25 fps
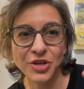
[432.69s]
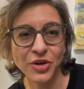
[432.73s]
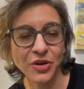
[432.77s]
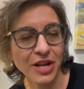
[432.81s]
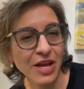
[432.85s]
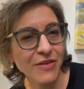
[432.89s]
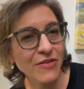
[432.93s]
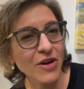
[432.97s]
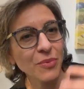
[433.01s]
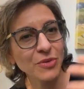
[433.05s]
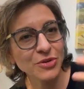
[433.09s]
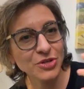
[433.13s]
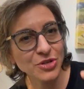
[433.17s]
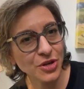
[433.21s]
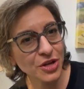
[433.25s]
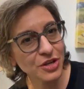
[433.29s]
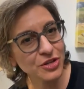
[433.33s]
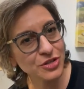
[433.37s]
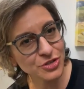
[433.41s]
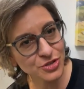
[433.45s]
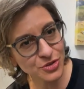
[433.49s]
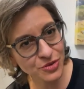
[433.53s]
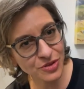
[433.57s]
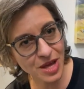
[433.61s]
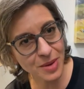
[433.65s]
So you're gonna have
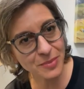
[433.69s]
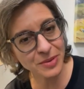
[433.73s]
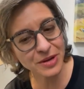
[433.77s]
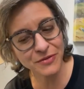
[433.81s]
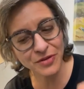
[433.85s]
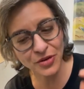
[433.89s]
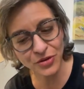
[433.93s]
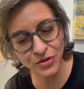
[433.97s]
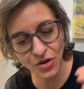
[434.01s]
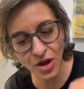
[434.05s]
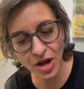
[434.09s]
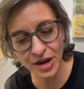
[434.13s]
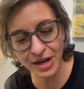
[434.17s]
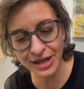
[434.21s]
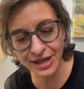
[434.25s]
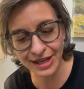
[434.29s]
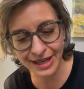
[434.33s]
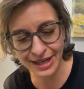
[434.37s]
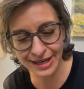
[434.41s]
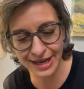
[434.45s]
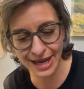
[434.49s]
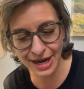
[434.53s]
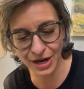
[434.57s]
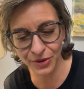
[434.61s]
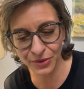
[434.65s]
opportunity to do that. But if you're not in
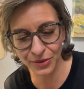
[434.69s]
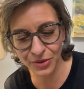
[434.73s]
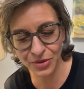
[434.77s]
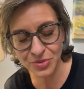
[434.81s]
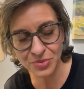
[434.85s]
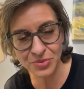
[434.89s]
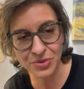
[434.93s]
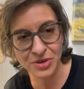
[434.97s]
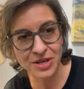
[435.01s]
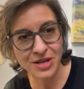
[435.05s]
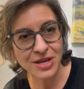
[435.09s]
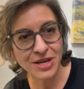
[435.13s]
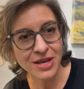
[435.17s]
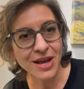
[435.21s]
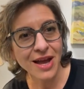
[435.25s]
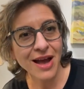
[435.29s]
a Connect group,